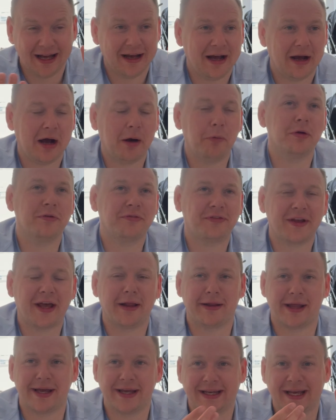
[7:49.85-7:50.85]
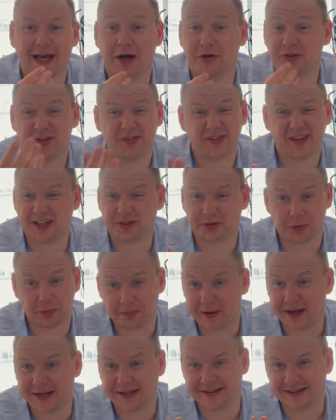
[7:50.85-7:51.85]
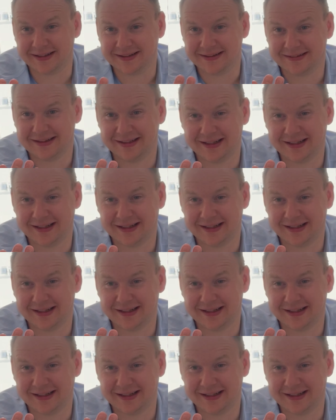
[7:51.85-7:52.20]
I won't say I like it, I'll just say I don't mind it.